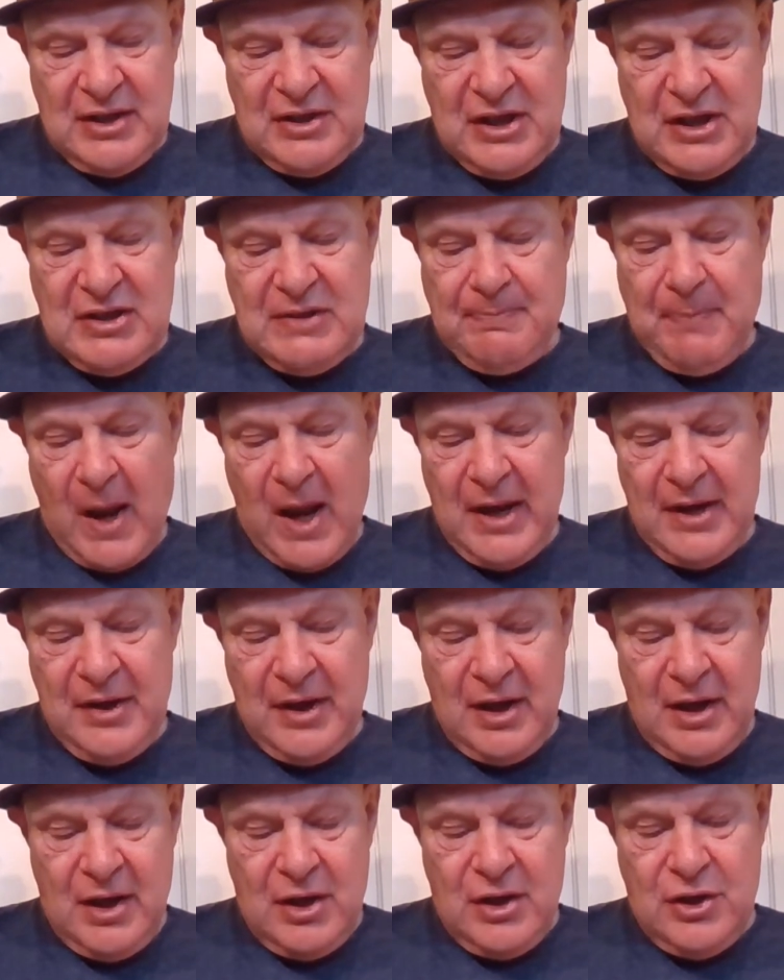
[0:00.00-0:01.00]
despite
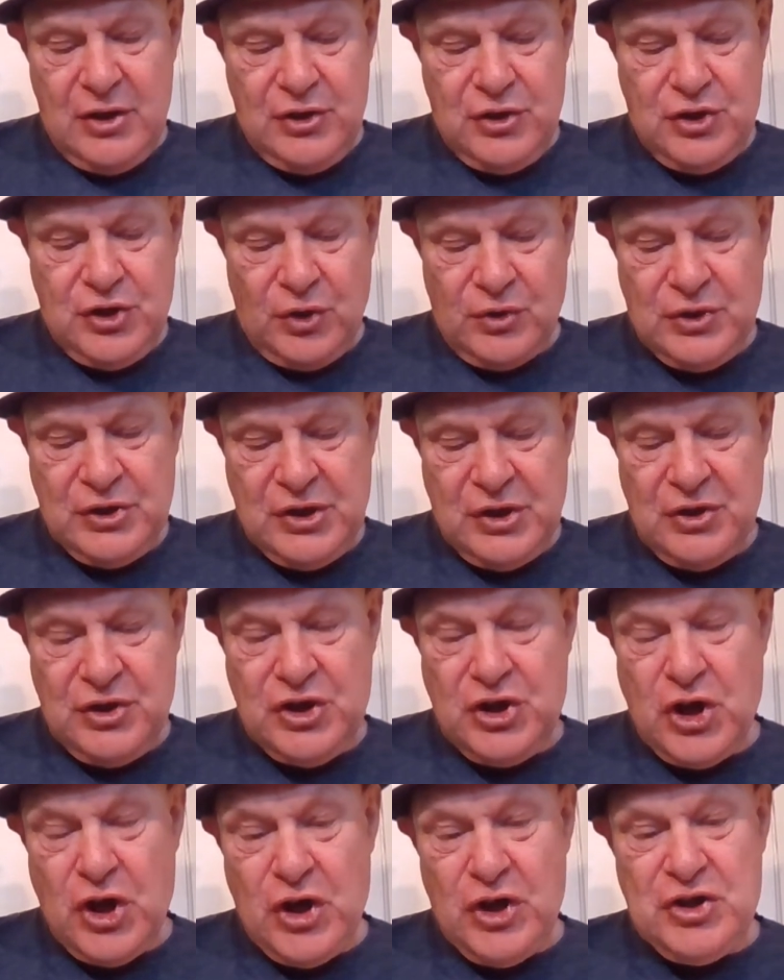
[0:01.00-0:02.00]
the Johnson
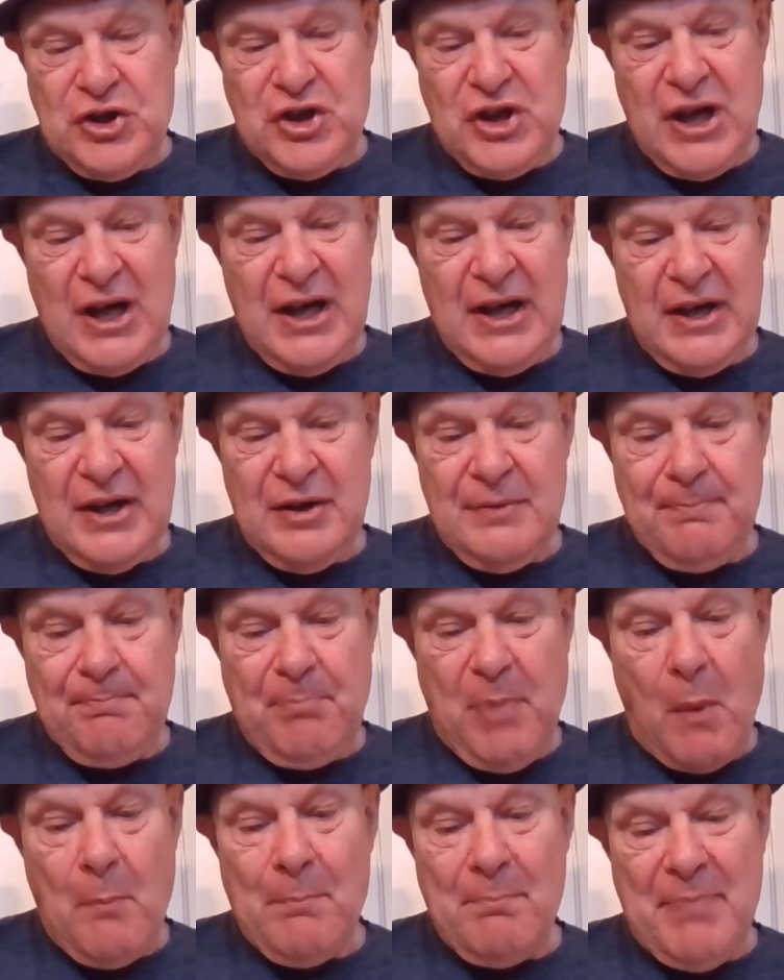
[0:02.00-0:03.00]

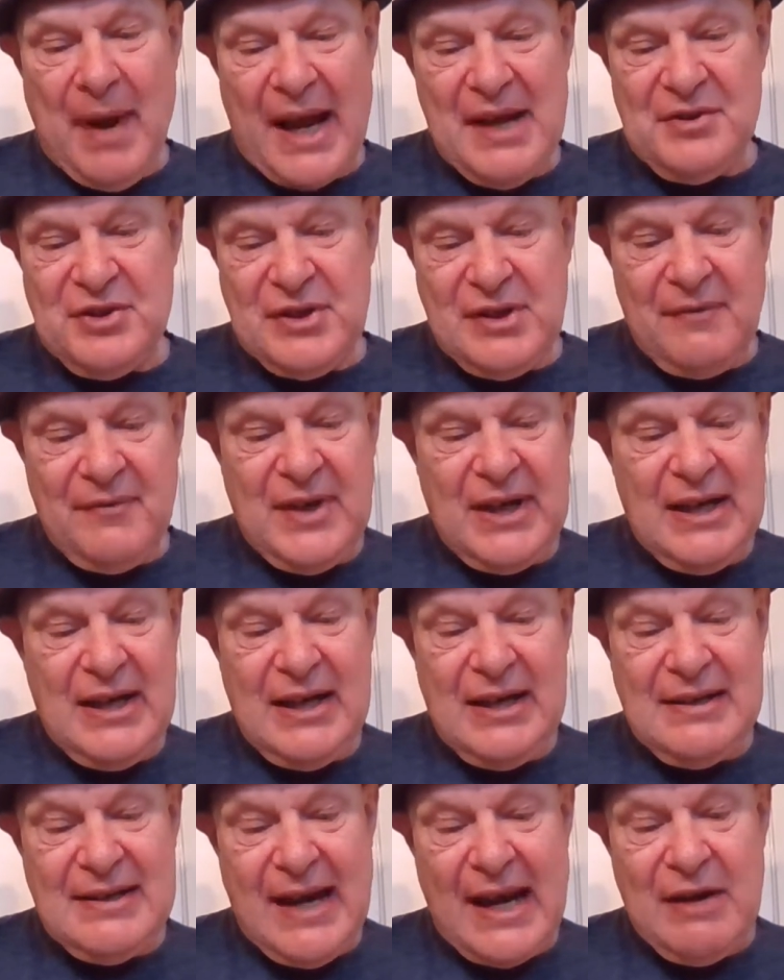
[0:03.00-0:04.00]
Churchillian bombast of
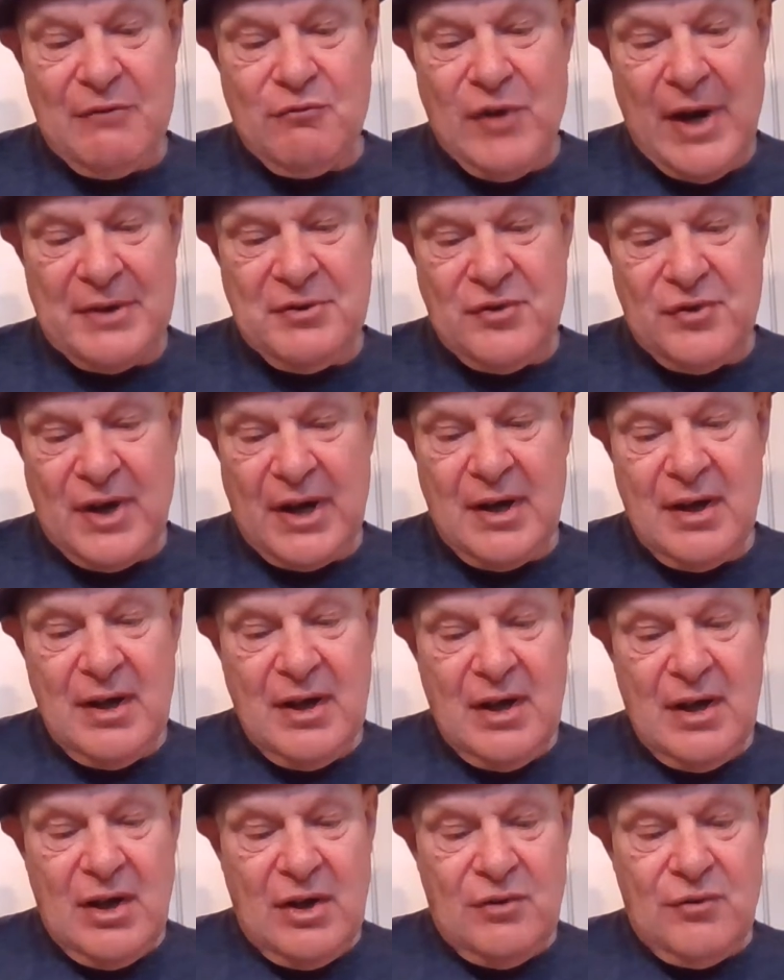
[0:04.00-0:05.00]
VE Day rhetoric,
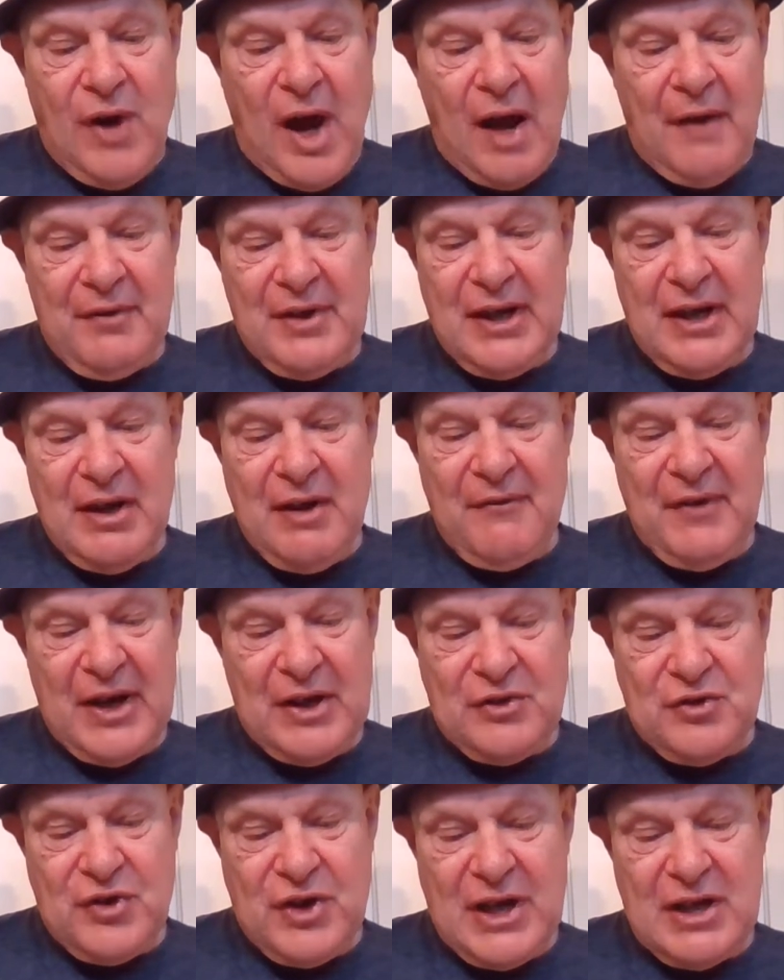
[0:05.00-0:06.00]
rather than a
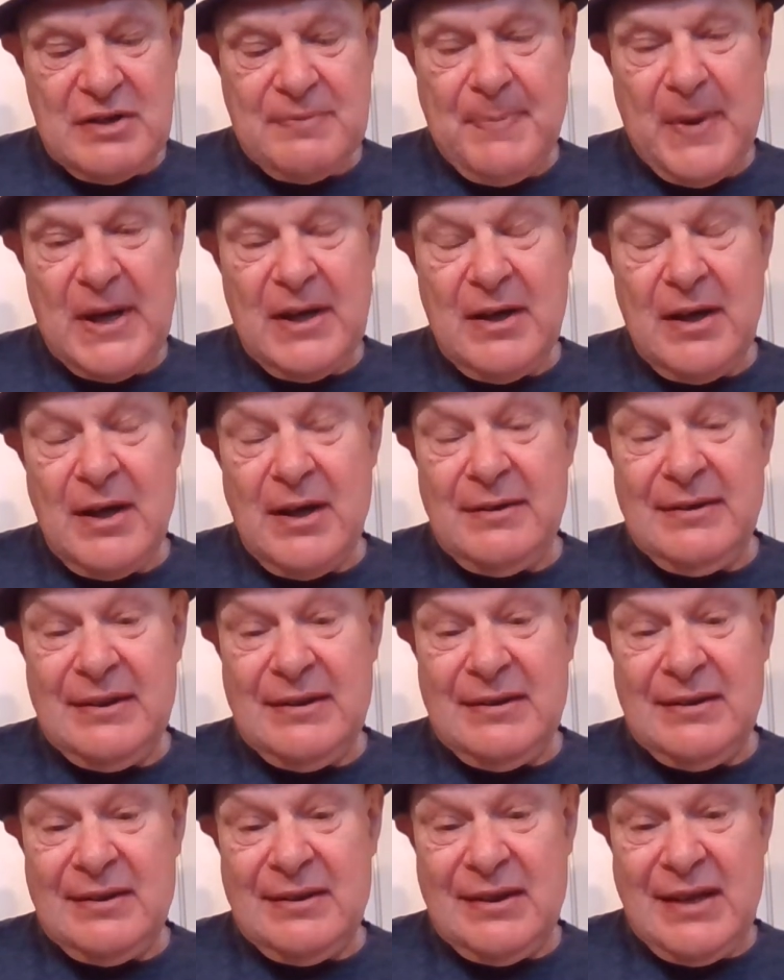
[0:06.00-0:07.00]
victory, it's been a
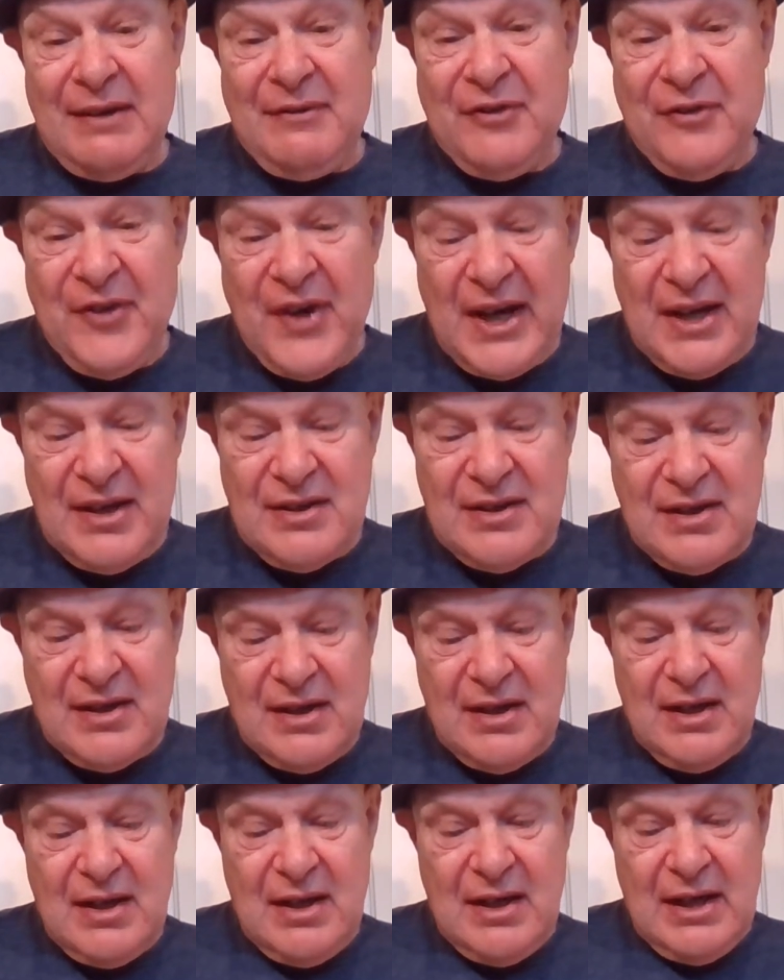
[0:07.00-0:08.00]

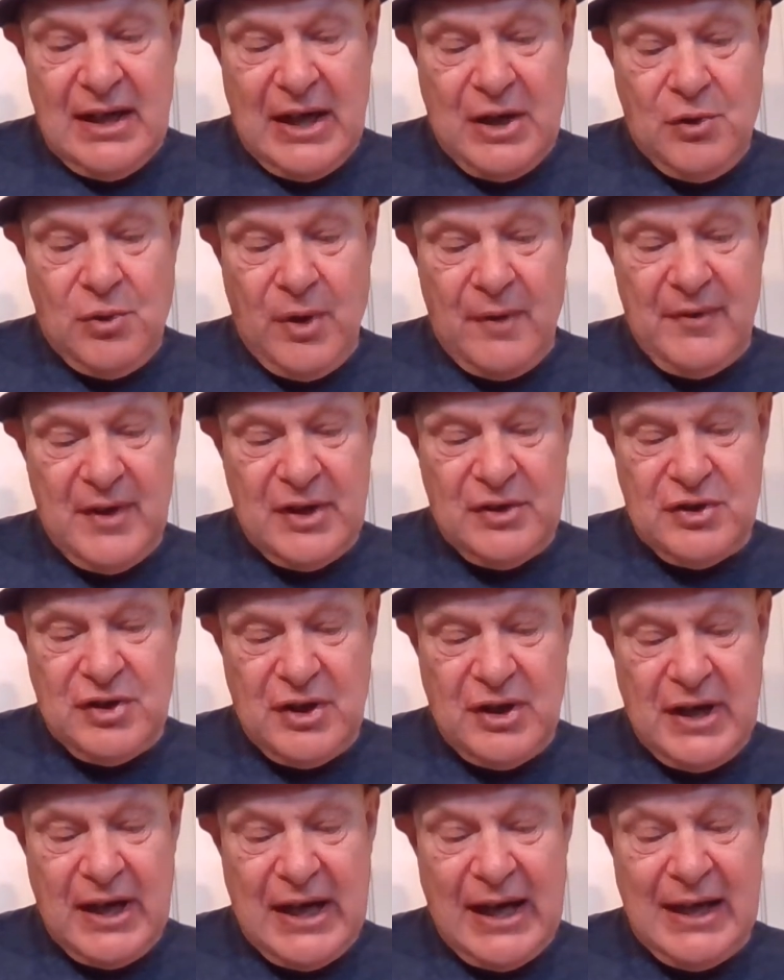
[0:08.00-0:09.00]
defeat equivalent
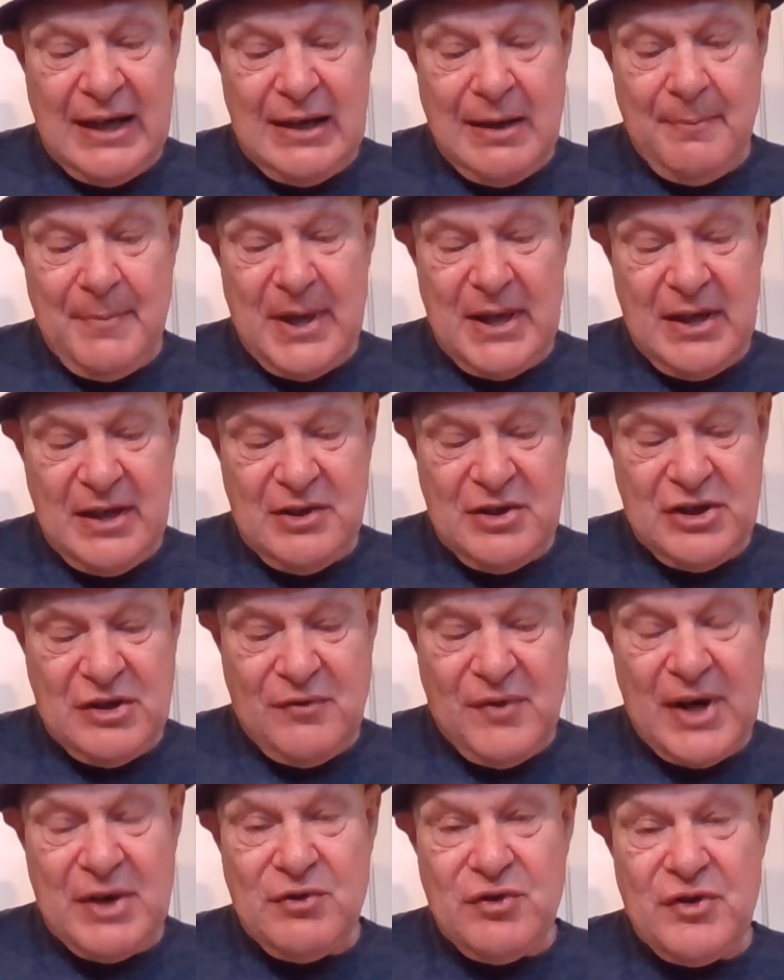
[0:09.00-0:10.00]
to the ignominious
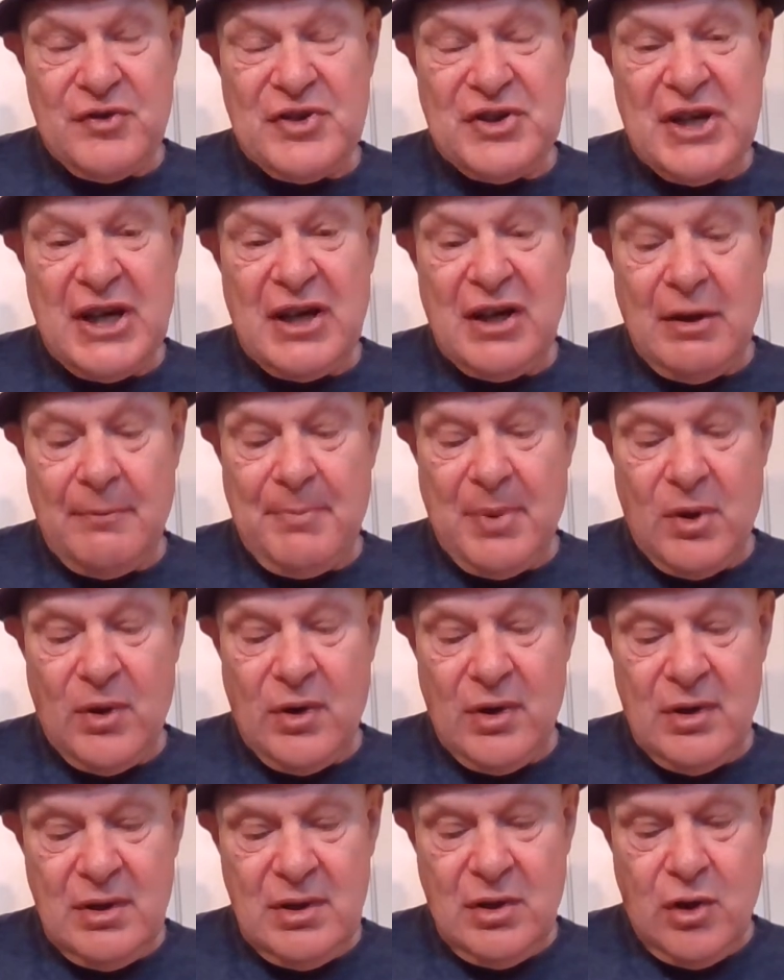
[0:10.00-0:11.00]
surrender of
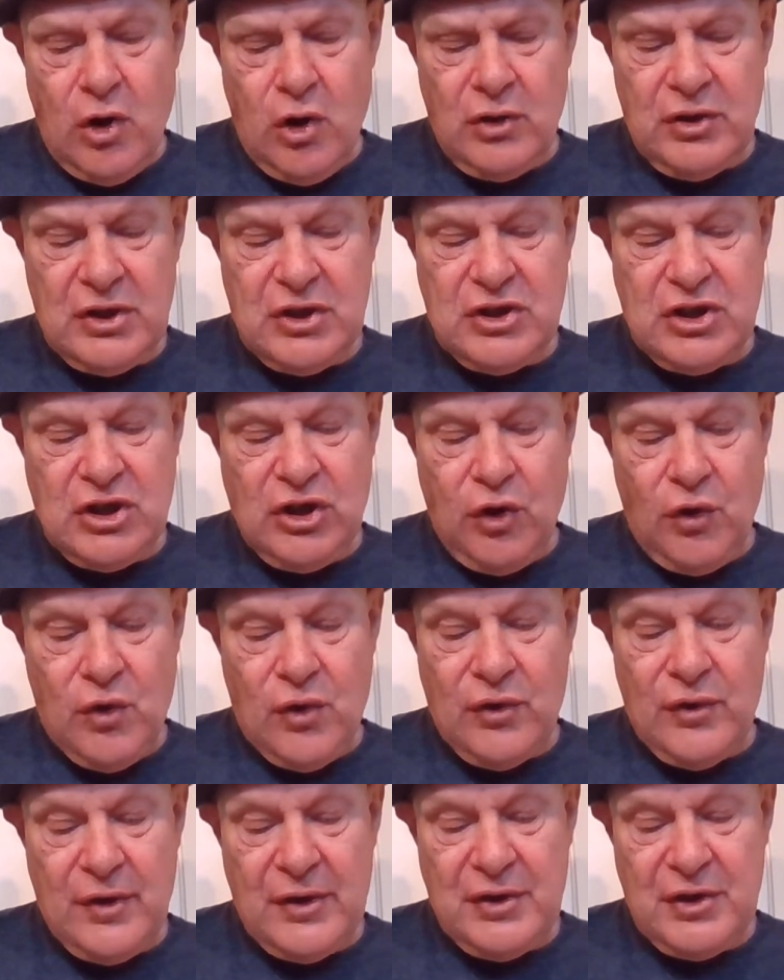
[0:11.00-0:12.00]
Singapore or the
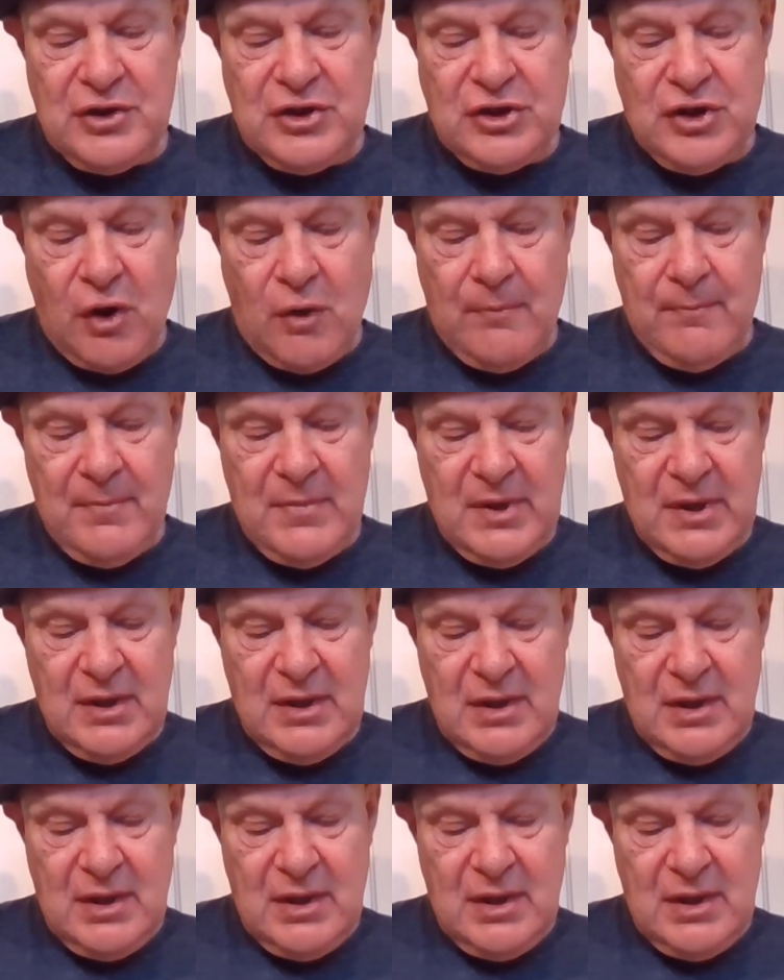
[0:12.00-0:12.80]
slaughter on the Somme.